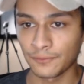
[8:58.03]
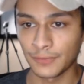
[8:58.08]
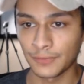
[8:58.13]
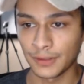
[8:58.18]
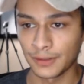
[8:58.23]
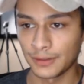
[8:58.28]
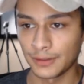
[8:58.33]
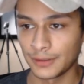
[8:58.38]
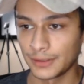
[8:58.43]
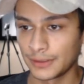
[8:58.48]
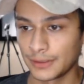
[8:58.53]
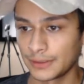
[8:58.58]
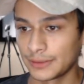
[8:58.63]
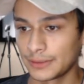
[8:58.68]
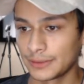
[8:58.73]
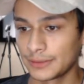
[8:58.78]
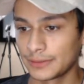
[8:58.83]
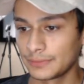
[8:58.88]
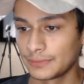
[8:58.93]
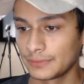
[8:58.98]

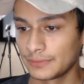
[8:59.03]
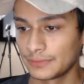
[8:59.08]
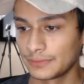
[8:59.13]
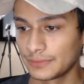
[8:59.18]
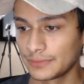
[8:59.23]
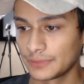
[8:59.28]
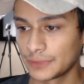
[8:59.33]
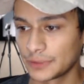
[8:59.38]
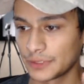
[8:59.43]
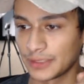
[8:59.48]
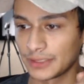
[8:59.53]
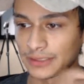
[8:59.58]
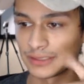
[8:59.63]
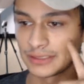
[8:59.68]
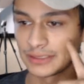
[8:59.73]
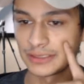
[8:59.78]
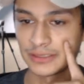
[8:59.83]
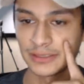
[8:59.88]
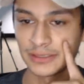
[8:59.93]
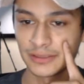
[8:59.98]
Trying to
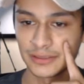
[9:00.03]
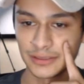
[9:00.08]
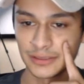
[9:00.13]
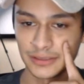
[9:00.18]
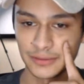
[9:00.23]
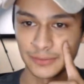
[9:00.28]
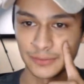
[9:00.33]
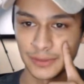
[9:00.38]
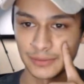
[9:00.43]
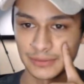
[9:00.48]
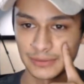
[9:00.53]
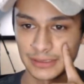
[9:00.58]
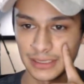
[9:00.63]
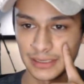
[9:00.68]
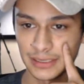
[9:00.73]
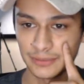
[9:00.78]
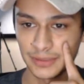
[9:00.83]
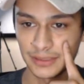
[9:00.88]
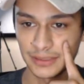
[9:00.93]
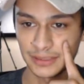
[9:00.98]
see another good
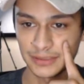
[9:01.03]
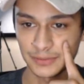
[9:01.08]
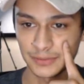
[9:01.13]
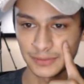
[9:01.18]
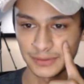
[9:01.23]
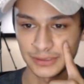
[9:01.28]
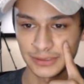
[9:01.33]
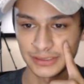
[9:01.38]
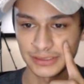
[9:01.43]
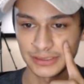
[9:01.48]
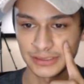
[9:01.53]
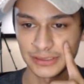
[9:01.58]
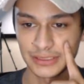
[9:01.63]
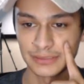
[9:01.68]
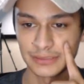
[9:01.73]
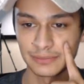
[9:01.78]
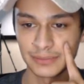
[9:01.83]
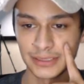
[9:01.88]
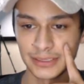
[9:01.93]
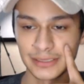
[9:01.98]
website. I mean, this one looks
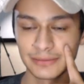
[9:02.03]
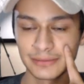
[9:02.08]
good, but